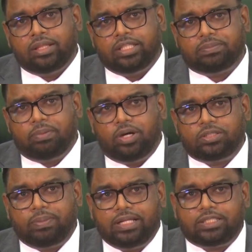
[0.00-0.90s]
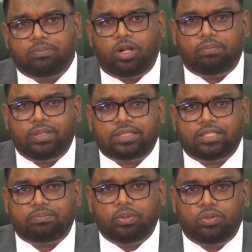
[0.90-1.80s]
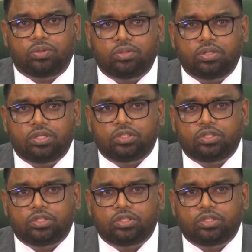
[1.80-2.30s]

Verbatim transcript: disbursed by the Small Business Bureau